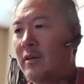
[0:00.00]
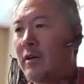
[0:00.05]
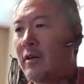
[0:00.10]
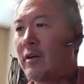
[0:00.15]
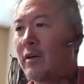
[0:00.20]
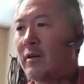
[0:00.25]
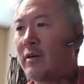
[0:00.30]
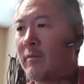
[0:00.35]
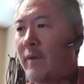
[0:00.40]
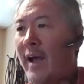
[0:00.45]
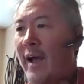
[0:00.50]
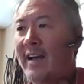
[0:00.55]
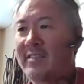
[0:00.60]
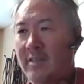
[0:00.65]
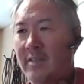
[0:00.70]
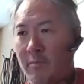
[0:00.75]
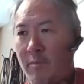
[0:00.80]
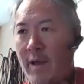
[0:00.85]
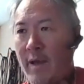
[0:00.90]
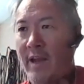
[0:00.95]

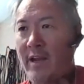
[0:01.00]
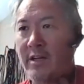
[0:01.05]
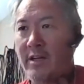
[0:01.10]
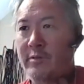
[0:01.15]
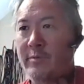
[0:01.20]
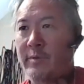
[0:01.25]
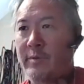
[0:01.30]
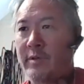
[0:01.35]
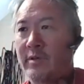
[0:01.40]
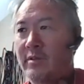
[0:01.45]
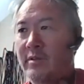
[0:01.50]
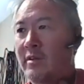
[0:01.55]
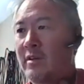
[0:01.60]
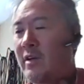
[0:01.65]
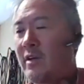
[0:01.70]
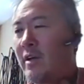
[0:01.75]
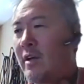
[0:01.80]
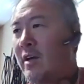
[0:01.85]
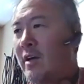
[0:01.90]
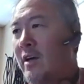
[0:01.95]
asset management,
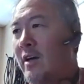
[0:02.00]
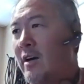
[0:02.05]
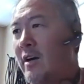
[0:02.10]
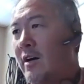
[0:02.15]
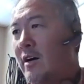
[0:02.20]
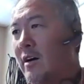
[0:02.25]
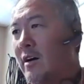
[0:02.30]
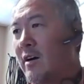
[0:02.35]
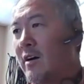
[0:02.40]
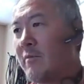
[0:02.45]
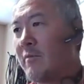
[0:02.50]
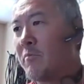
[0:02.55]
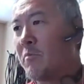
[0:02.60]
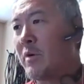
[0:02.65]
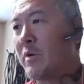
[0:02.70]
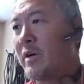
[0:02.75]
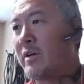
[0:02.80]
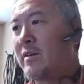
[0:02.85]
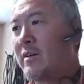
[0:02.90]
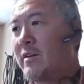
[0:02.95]

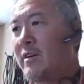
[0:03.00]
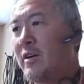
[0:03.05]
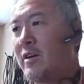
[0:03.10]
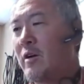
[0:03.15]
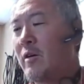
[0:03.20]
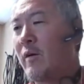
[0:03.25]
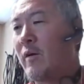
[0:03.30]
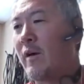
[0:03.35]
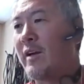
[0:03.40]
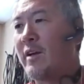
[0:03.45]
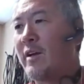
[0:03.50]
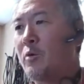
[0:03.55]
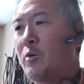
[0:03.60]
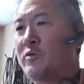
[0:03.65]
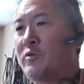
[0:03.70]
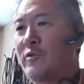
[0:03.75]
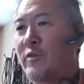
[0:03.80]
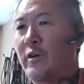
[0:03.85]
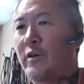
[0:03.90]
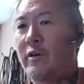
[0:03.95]
but it
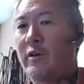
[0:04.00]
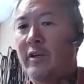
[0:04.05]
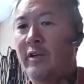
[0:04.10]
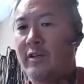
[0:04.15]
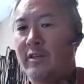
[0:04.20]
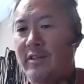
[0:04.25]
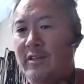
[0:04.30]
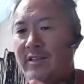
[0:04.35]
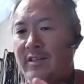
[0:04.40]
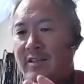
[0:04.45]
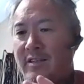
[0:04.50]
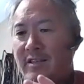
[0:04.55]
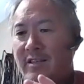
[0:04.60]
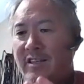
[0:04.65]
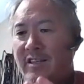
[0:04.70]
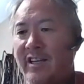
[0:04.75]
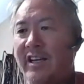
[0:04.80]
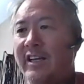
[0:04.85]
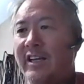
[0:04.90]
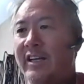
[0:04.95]
was very
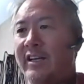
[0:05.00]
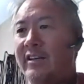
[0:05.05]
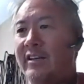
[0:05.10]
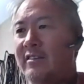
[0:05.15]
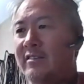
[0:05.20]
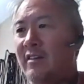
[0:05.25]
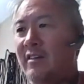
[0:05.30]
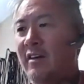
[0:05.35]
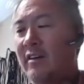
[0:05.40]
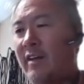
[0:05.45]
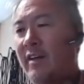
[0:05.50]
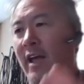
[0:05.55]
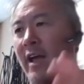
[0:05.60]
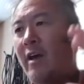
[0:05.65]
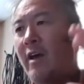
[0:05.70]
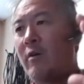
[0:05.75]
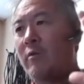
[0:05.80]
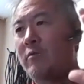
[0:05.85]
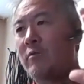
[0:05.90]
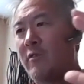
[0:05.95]
tedious on
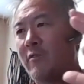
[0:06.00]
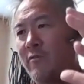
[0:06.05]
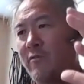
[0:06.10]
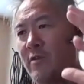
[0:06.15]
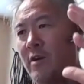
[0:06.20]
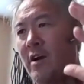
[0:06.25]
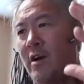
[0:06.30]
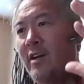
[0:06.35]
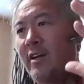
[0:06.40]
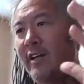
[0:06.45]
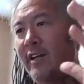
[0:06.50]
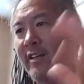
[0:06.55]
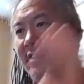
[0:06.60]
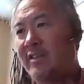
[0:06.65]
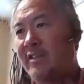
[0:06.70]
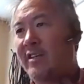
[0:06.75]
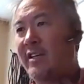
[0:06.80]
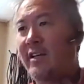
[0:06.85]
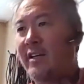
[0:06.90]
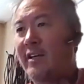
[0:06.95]
how to find a
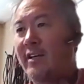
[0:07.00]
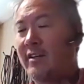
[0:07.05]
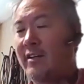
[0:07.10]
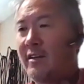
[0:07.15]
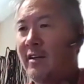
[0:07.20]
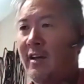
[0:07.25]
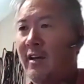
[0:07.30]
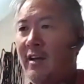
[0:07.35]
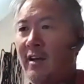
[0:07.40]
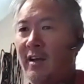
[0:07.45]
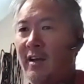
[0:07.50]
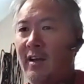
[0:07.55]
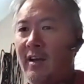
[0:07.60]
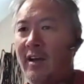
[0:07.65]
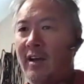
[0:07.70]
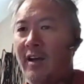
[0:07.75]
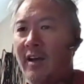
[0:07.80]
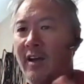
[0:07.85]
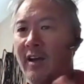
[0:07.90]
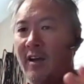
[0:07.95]
ticket
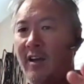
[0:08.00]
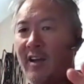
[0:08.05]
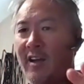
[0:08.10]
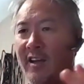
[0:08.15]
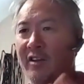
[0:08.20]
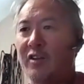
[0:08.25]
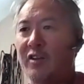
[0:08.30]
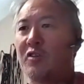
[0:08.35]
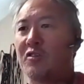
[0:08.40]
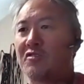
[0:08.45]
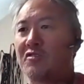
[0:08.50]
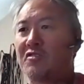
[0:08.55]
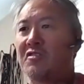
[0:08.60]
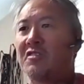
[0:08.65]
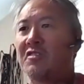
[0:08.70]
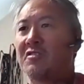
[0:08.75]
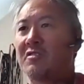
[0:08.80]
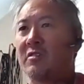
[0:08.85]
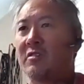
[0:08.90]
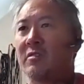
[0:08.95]
in their
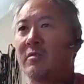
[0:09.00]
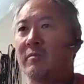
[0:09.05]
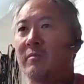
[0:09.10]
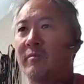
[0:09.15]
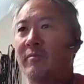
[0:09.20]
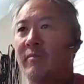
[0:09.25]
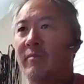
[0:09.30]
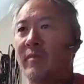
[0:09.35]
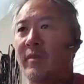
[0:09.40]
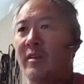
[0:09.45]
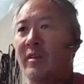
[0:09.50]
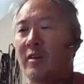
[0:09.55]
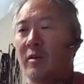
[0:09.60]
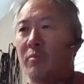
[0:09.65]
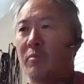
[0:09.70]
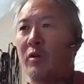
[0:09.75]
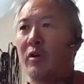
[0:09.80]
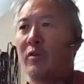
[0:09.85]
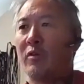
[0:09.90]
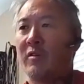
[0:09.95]
system
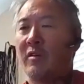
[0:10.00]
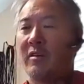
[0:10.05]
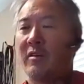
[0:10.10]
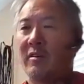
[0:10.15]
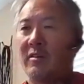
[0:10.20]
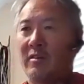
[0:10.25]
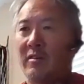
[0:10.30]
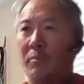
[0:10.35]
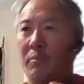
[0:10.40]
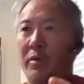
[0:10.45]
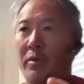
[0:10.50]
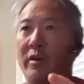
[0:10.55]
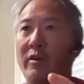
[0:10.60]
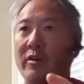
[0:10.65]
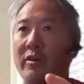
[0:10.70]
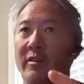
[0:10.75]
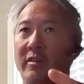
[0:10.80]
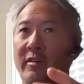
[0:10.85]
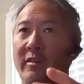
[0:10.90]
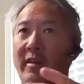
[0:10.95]

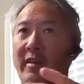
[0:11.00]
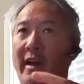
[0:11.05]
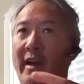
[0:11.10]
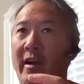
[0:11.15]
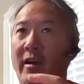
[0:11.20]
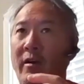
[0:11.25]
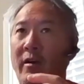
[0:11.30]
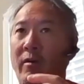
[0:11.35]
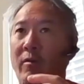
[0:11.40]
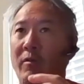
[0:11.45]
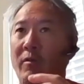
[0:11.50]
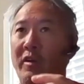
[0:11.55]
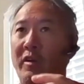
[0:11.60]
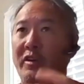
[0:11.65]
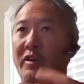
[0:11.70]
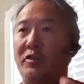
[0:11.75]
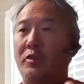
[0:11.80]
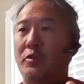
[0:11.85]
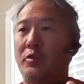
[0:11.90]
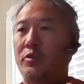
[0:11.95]
compared to how
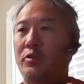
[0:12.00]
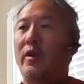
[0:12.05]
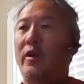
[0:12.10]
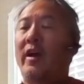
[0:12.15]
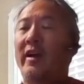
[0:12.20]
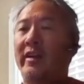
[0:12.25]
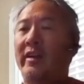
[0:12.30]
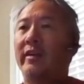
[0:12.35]
issue track